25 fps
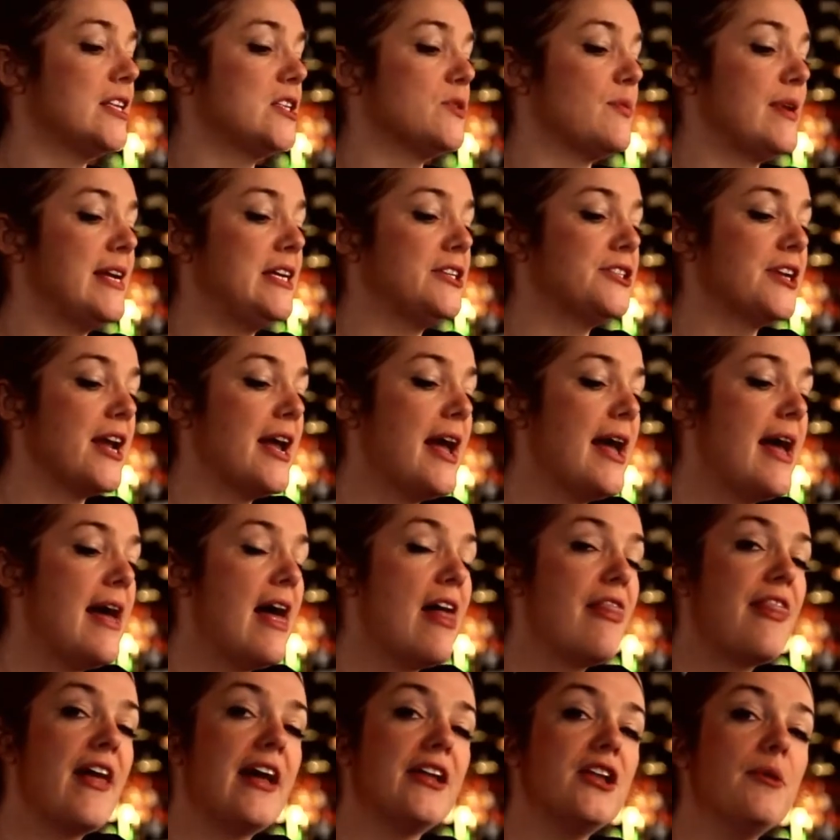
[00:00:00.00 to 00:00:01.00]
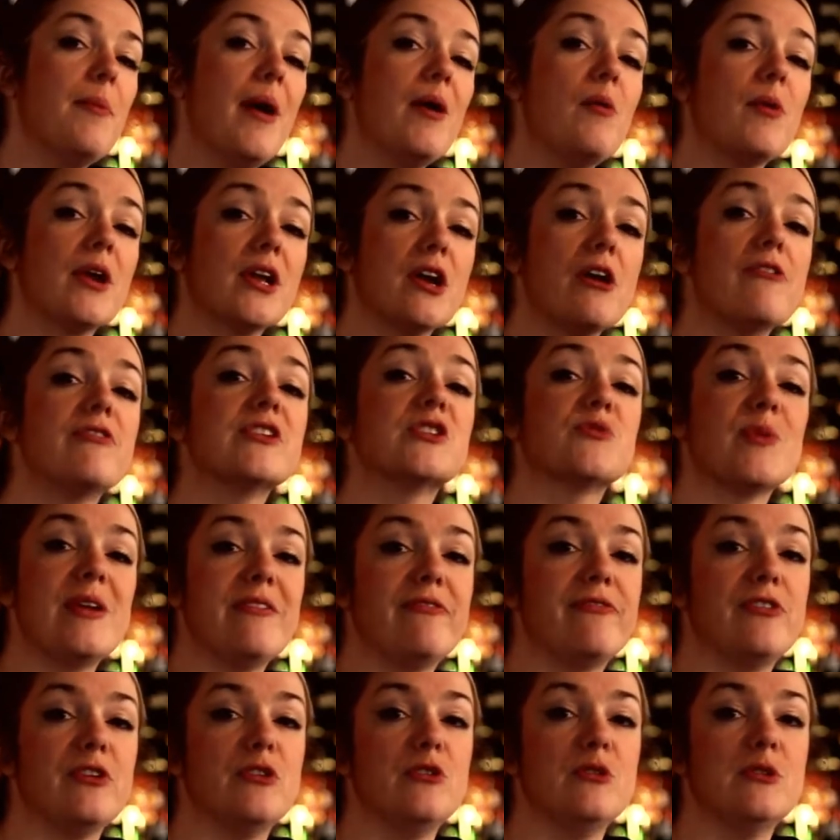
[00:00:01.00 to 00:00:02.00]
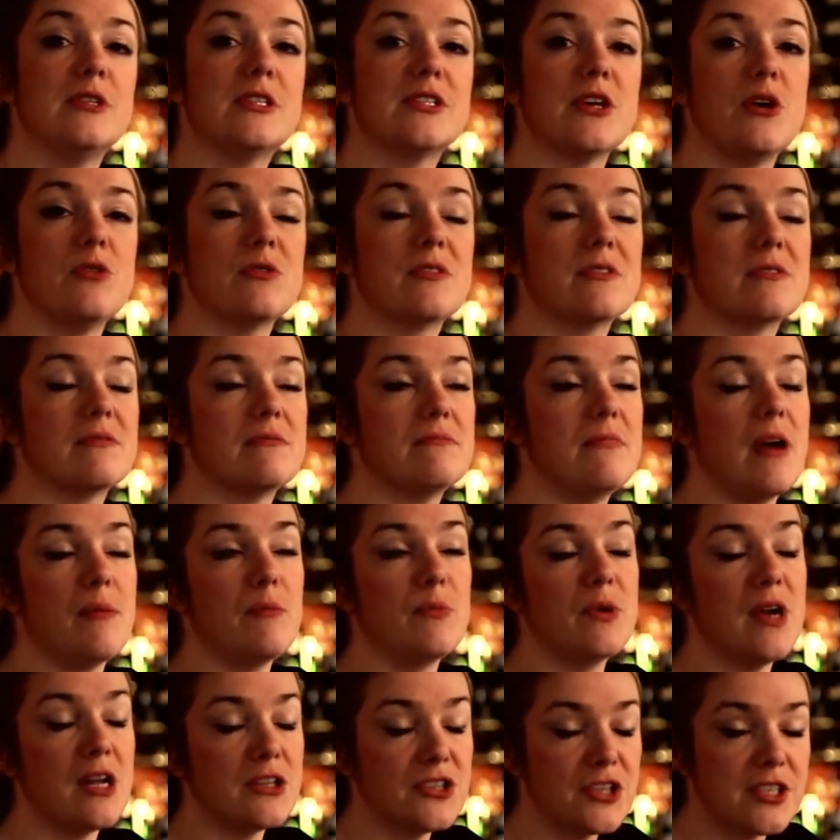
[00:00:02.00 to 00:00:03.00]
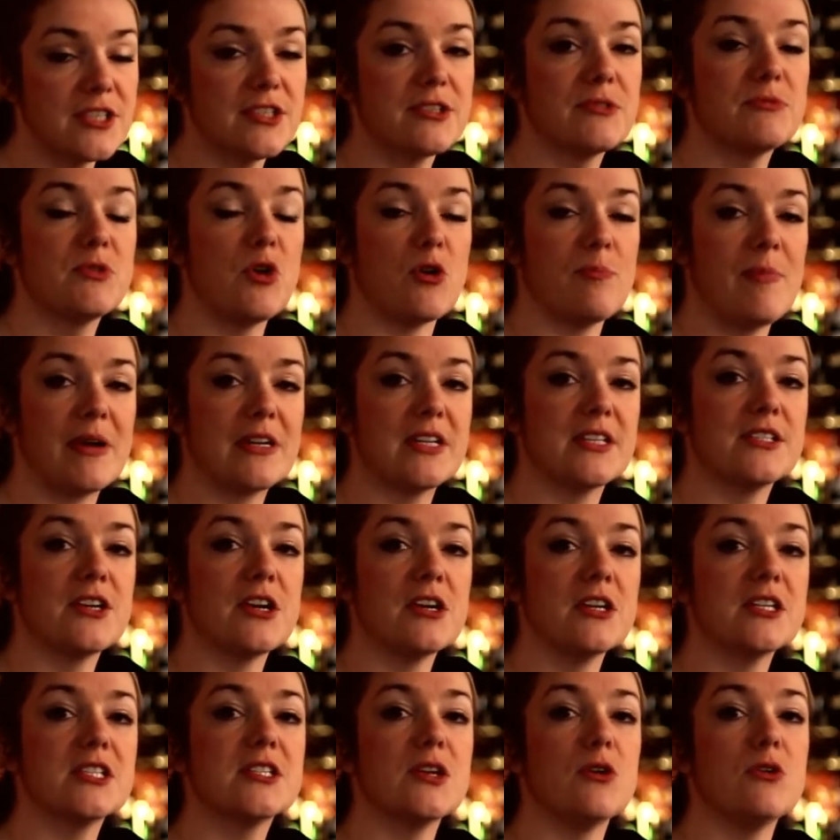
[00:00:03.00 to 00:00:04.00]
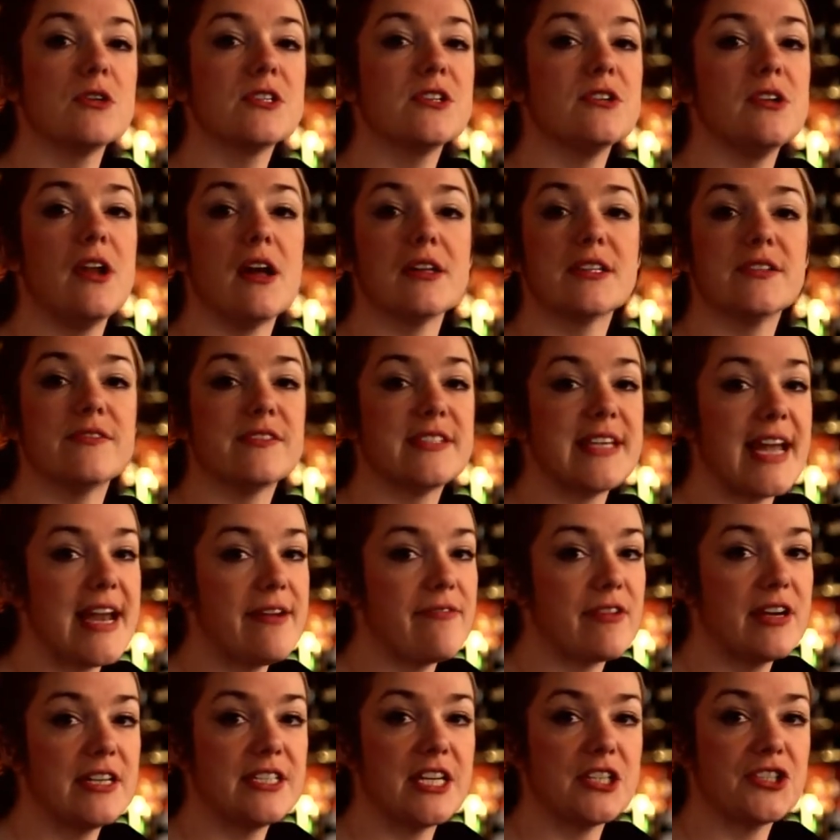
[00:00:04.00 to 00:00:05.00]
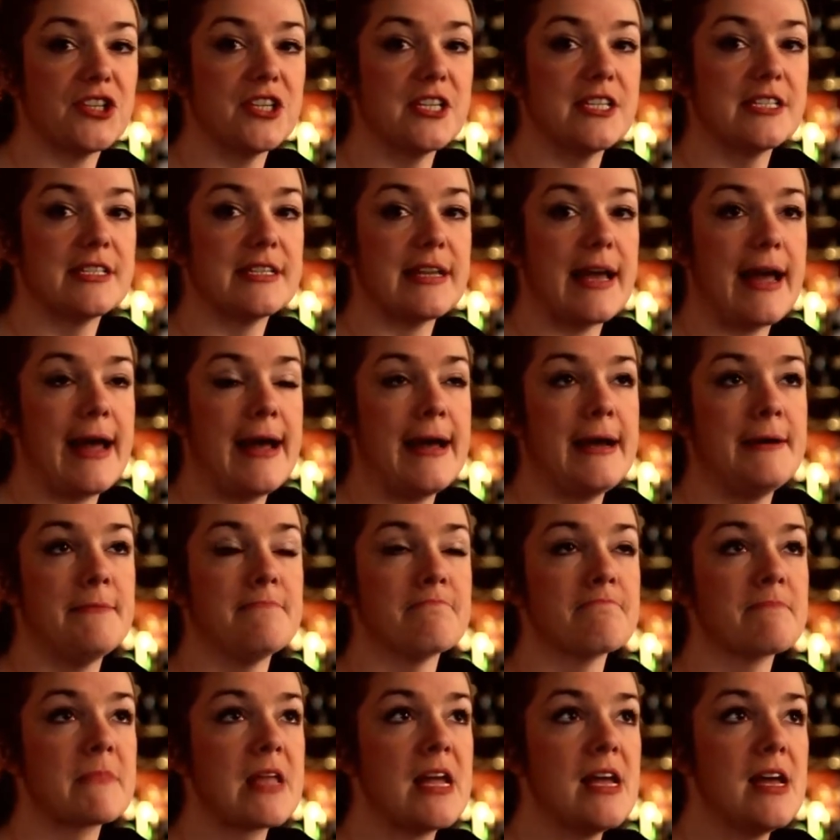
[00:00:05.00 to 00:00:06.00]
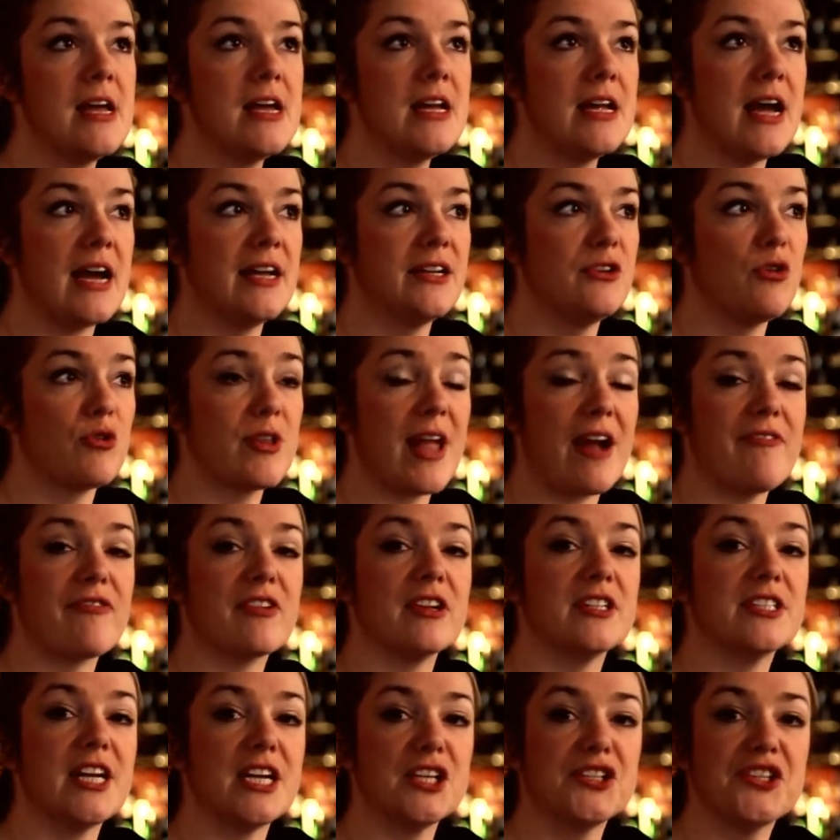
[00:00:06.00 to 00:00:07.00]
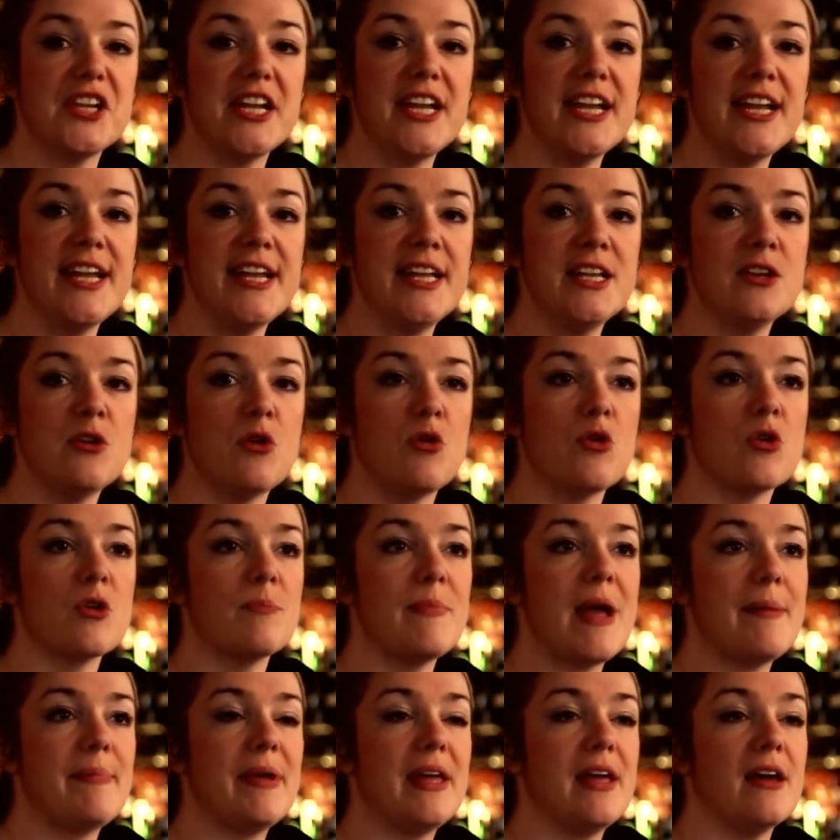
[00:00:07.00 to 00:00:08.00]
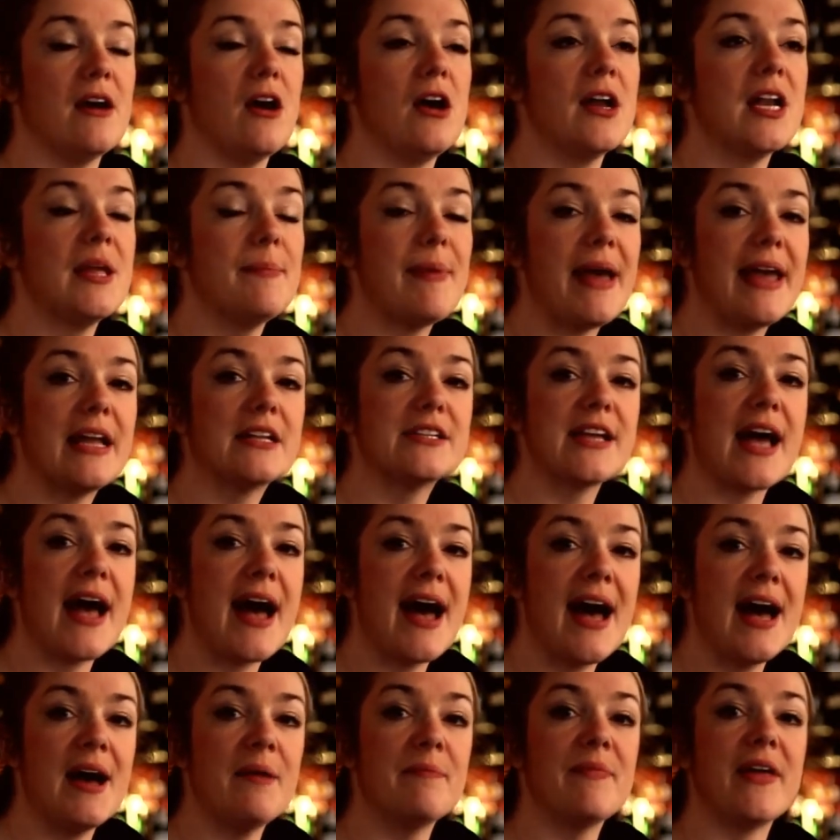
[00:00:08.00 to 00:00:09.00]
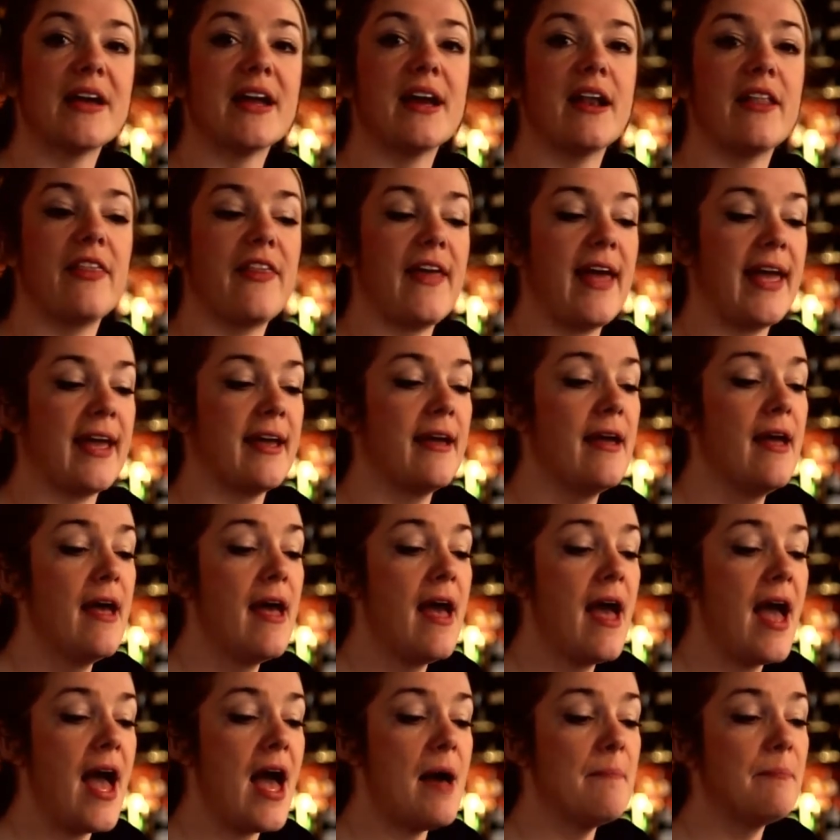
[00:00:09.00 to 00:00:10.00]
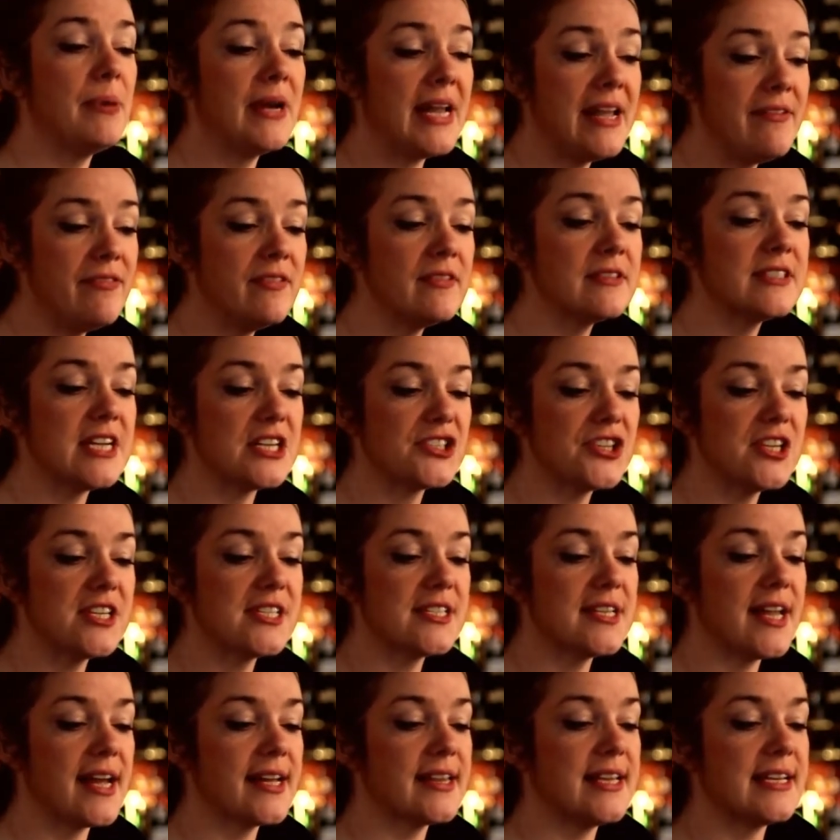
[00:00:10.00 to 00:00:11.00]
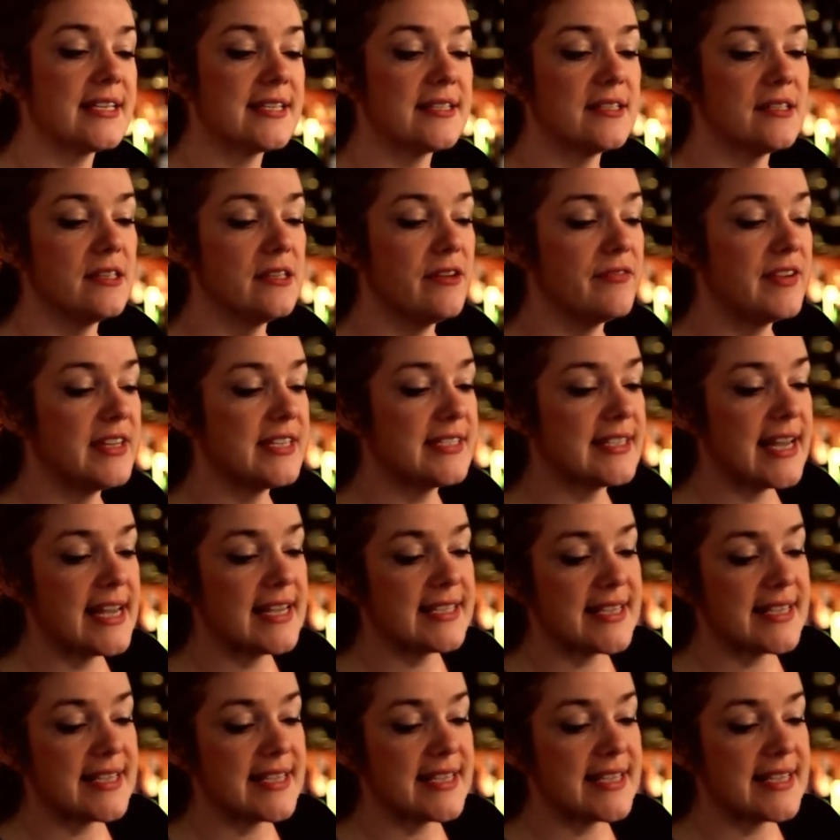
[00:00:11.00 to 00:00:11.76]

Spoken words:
sweet, then you might want to go for sweet food. So we're not just talking about desserts, also lots of savoury dishes, a North African tagine, or maybe a honey baked ham, that kind of thing. But even dishes like this lovely steak